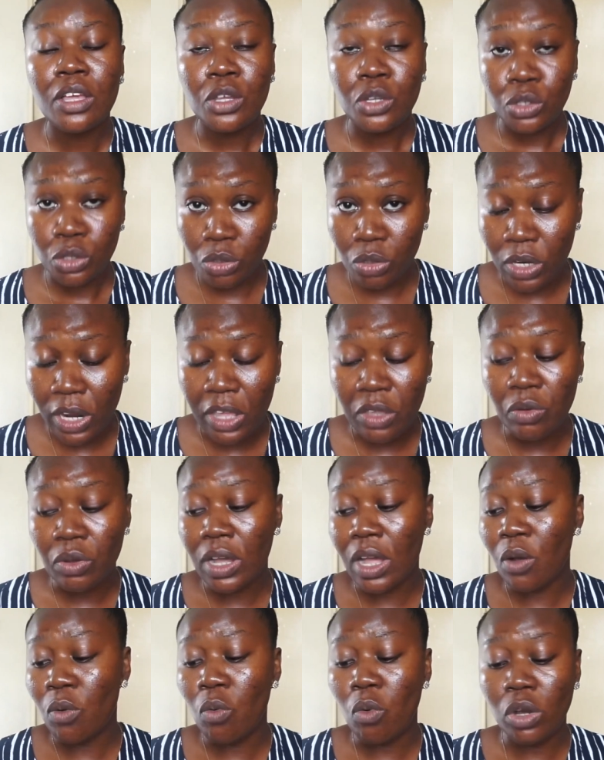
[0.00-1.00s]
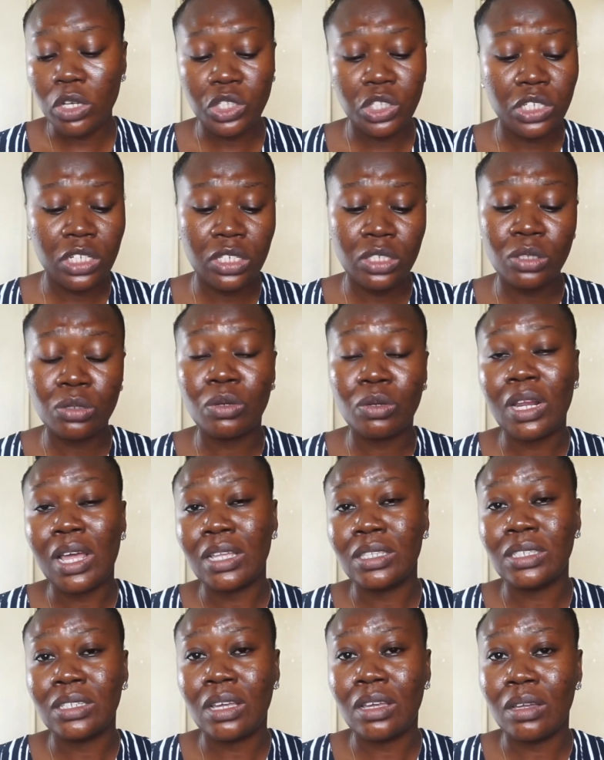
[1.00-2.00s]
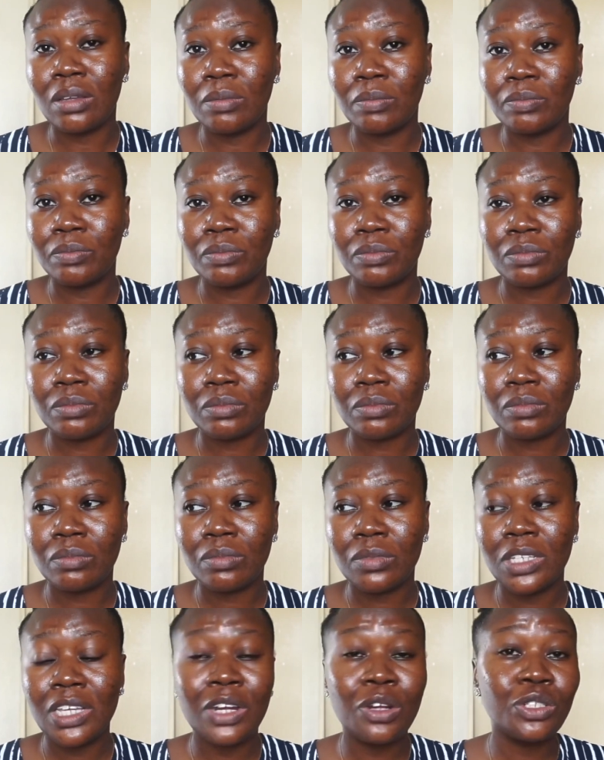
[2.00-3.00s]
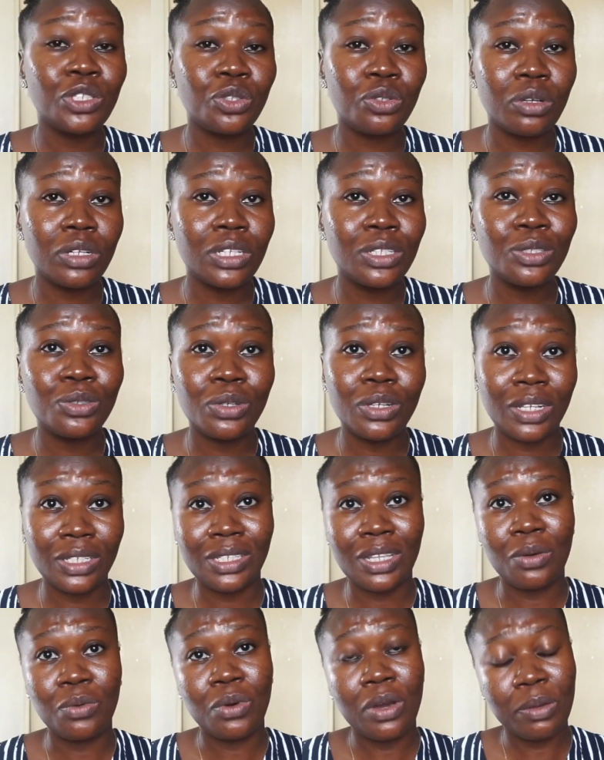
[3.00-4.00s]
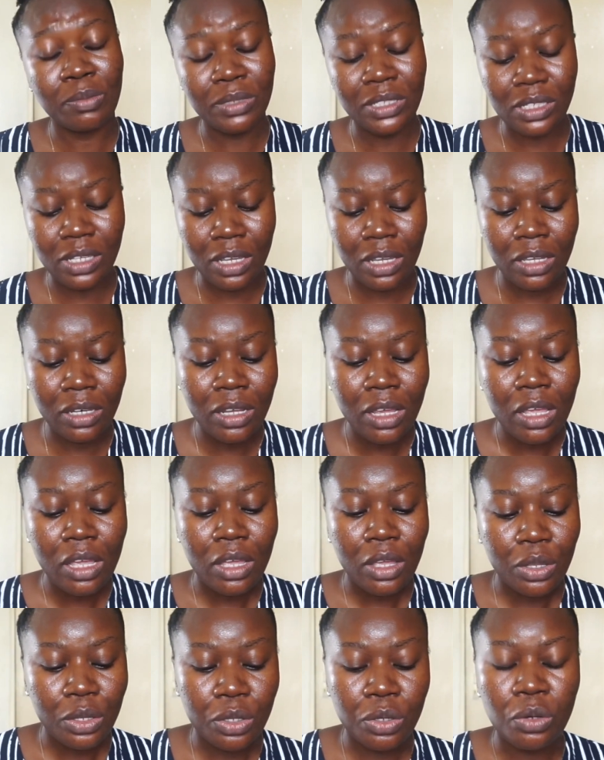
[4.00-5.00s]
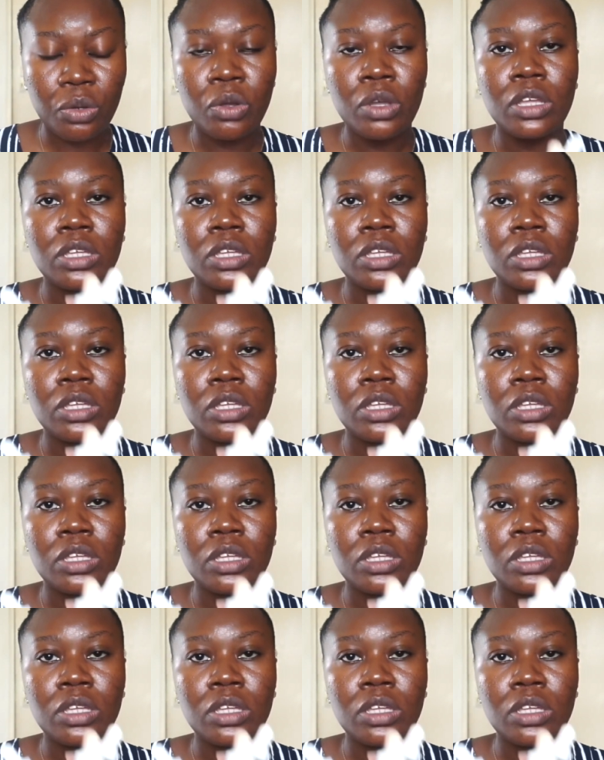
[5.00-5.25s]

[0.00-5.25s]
so that you can watch it, so that you're not struggling to understand what I'm saying, you know.